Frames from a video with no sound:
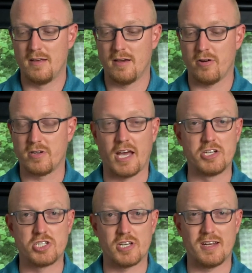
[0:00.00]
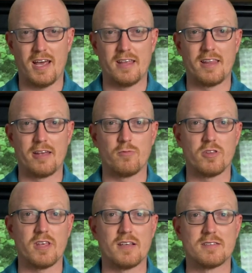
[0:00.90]
or tension and then
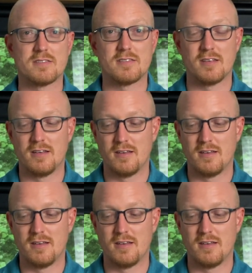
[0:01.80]
release.